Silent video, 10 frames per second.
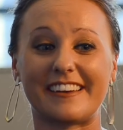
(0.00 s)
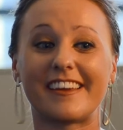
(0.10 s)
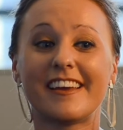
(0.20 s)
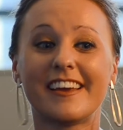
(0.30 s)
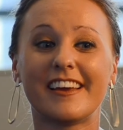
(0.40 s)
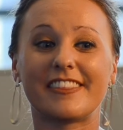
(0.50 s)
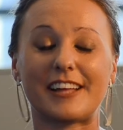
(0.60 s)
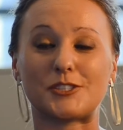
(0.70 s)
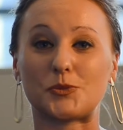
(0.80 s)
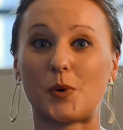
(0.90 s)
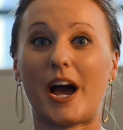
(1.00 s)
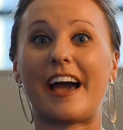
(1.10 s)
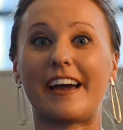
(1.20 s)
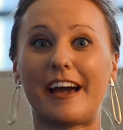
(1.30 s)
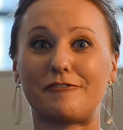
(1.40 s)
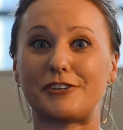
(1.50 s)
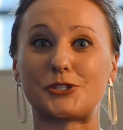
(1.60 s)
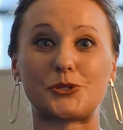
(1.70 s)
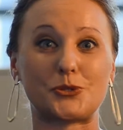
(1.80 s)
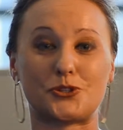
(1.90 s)
and that's why I
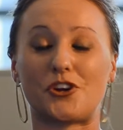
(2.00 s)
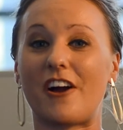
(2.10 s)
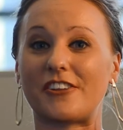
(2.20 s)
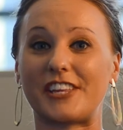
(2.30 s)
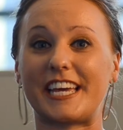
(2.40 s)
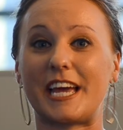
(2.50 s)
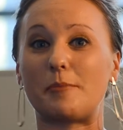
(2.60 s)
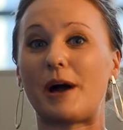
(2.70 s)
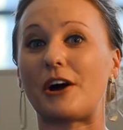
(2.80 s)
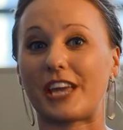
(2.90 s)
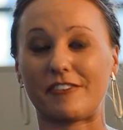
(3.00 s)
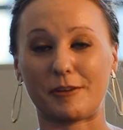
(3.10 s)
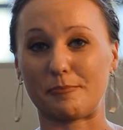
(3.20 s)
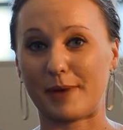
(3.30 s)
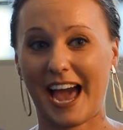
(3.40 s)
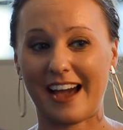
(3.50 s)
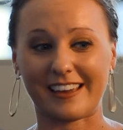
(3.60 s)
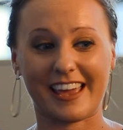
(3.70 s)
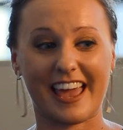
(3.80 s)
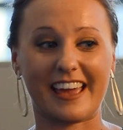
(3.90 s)
feel so strongly about giving
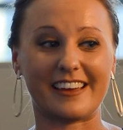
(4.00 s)
back.